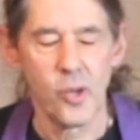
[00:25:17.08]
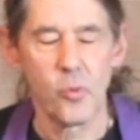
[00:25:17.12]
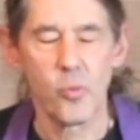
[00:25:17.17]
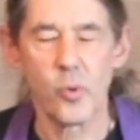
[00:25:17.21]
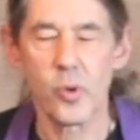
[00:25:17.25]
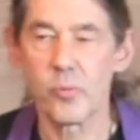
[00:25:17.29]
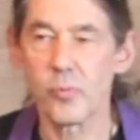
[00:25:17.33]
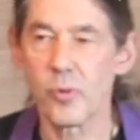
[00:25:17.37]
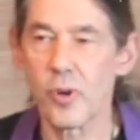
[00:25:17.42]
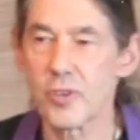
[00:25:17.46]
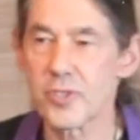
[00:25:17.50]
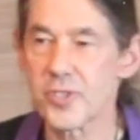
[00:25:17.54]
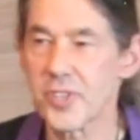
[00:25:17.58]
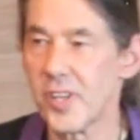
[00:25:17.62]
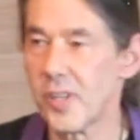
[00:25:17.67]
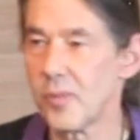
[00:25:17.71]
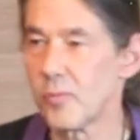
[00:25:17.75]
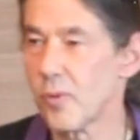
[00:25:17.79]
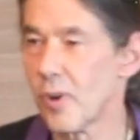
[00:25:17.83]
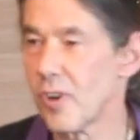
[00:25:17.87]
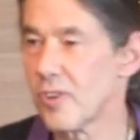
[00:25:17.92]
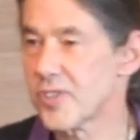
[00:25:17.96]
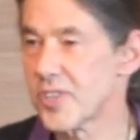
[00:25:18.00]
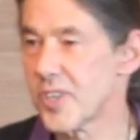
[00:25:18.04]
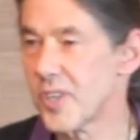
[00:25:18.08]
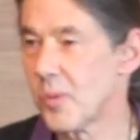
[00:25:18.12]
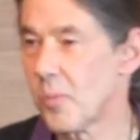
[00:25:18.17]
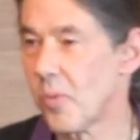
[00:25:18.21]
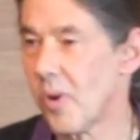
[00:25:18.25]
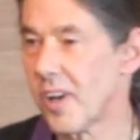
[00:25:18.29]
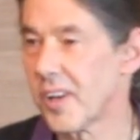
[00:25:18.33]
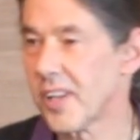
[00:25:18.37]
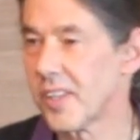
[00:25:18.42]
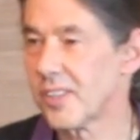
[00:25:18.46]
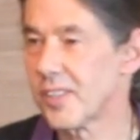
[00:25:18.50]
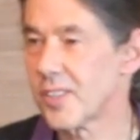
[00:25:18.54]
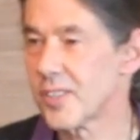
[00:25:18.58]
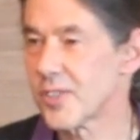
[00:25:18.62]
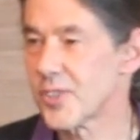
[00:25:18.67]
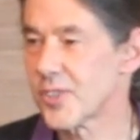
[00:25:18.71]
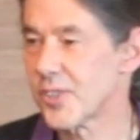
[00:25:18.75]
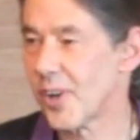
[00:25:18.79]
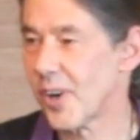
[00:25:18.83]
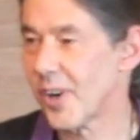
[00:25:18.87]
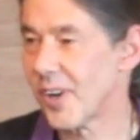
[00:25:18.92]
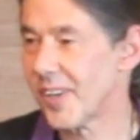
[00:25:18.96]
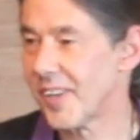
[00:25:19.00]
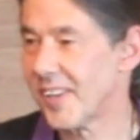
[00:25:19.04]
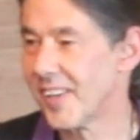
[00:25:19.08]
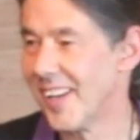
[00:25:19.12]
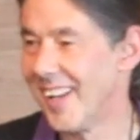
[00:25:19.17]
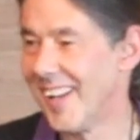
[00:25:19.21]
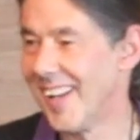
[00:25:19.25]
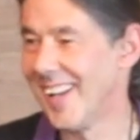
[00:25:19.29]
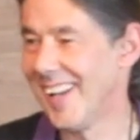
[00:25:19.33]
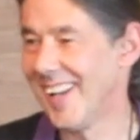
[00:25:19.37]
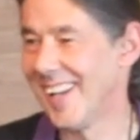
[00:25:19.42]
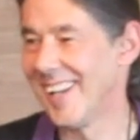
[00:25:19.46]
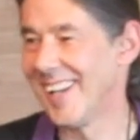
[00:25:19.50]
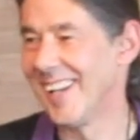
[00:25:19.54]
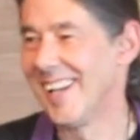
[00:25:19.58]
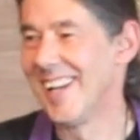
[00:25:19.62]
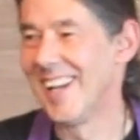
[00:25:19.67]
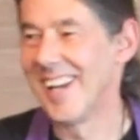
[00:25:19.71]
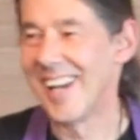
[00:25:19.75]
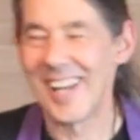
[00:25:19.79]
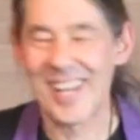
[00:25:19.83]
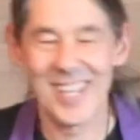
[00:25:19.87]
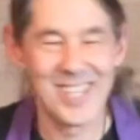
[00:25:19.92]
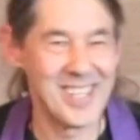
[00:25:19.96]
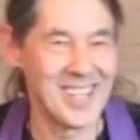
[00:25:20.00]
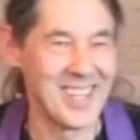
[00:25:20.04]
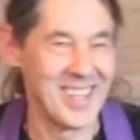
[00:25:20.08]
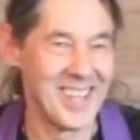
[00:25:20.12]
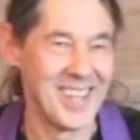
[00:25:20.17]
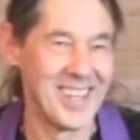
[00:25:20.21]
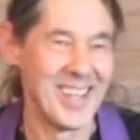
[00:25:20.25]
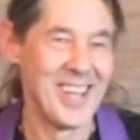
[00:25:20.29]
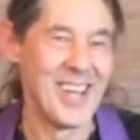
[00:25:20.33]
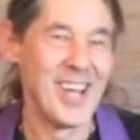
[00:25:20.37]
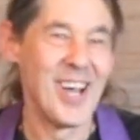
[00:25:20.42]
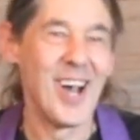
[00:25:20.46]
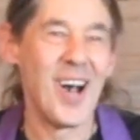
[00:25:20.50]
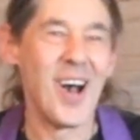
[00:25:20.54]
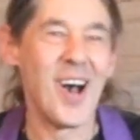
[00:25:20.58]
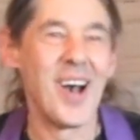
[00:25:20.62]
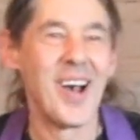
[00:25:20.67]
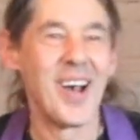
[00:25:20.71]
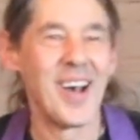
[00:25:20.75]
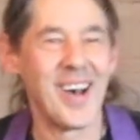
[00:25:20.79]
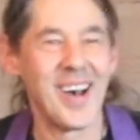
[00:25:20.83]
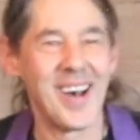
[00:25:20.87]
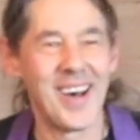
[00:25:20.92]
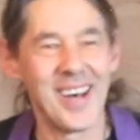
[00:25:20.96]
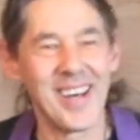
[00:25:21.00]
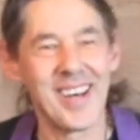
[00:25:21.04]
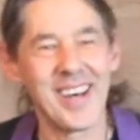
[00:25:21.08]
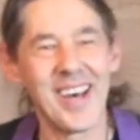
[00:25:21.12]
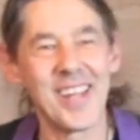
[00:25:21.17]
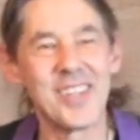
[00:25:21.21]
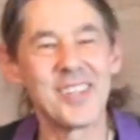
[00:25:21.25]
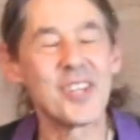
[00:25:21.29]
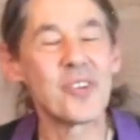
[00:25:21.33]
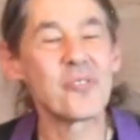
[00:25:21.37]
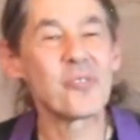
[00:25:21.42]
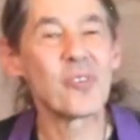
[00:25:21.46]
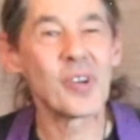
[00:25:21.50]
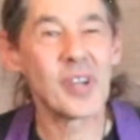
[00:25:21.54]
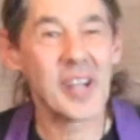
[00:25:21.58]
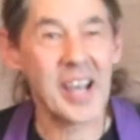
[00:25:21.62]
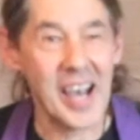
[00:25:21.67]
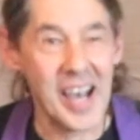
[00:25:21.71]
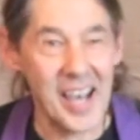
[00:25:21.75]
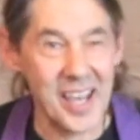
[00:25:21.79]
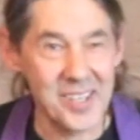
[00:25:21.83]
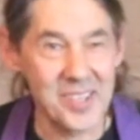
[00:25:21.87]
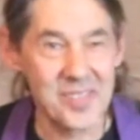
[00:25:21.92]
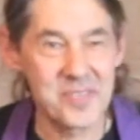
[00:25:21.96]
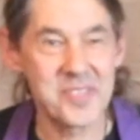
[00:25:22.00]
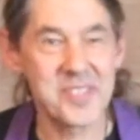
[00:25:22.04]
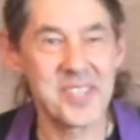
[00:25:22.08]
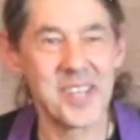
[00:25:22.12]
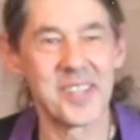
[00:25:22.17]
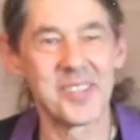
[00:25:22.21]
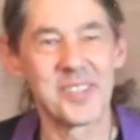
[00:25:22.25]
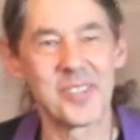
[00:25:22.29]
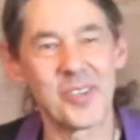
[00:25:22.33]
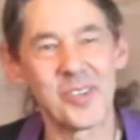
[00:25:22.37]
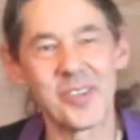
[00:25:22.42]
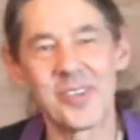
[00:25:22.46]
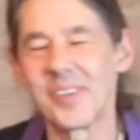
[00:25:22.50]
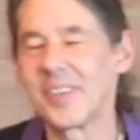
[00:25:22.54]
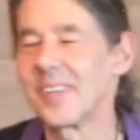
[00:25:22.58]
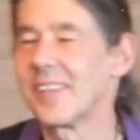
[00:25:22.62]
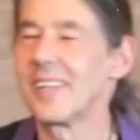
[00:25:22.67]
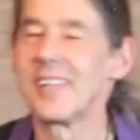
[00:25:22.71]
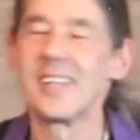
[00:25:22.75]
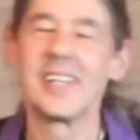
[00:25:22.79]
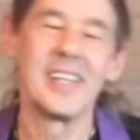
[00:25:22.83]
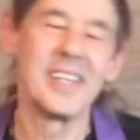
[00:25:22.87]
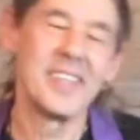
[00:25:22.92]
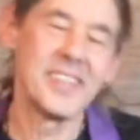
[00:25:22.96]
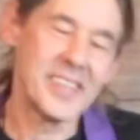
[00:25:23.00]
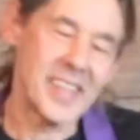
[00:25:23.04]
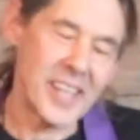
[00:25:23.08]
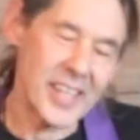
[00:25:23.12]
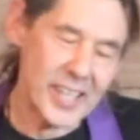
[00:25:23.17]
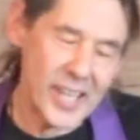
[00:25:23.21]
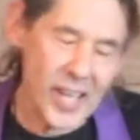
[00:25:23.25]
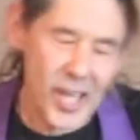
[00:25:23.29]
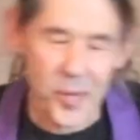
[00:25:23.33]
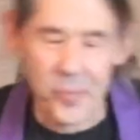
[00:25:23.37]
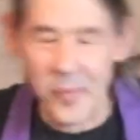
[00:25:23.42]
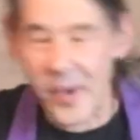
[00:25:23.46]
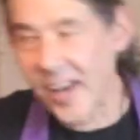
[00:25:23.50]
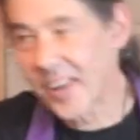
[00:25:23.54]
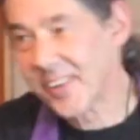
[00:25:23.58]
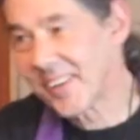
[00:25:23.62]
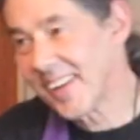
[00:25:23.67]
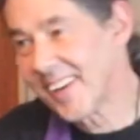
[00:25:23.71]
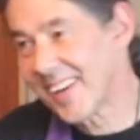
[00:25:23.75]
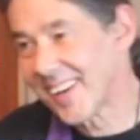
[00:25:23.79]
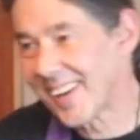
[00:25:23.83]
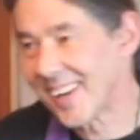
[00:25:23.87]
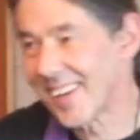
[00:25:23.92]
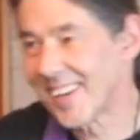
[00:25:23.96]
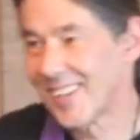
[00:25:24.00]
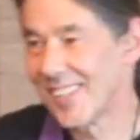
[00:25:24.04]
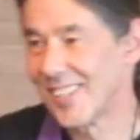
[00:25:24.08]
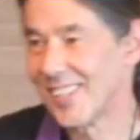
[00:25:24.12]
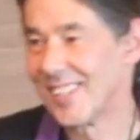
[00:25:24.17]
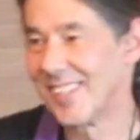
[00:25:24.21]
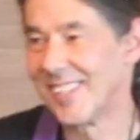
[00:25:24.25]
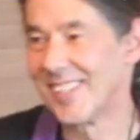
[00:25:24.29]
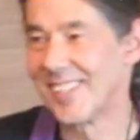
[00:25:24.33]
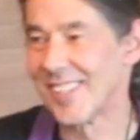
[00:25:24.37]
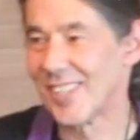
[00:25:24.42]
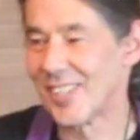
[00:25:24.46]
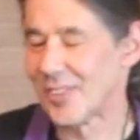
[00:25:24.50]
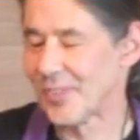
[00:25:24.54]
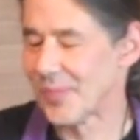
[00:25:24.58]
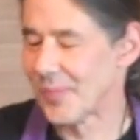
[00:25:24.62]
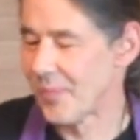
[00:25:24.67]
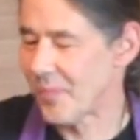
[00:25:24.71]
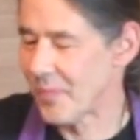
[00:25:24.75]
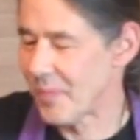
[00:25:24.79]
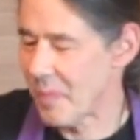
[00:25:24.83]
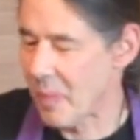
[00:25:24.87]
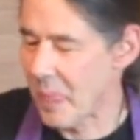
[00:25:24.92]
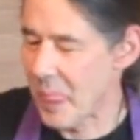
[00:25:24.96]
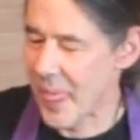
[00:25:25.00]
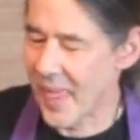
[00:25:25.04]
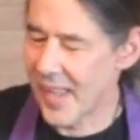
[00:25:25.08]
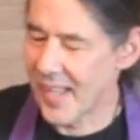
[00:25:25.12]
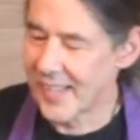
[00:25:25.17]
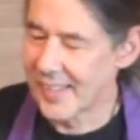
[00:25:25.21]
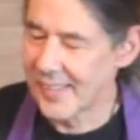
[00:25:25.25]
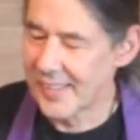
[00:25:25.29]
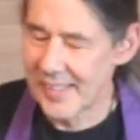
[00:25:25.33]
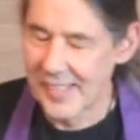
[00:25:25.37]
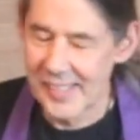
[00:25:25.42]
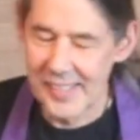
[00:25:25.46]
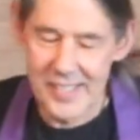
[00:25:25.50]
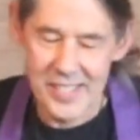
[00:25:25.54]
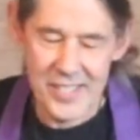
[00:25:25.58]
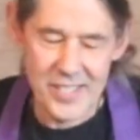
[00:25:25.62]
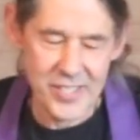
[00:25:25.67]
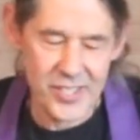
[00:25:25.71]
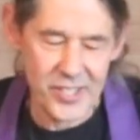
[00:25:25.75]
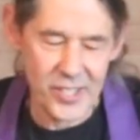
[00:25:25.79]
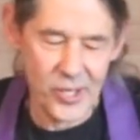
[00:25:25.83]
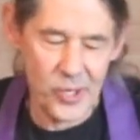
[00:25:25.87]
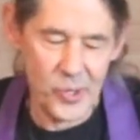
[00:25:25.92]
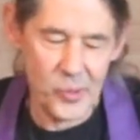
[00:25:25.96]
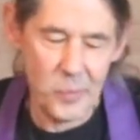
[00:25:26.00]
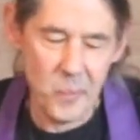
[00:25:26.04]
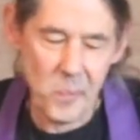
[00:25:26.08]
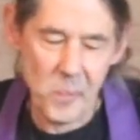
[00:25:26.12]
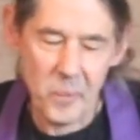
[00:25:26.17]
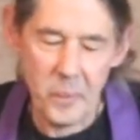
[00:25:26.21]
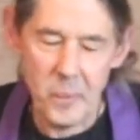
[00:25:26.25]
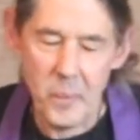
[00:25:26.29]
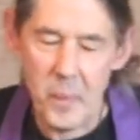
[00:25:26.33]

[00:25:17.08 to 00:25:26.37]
when Roshi and Roshi wanted to start a different kind of center, they came out here, you know. So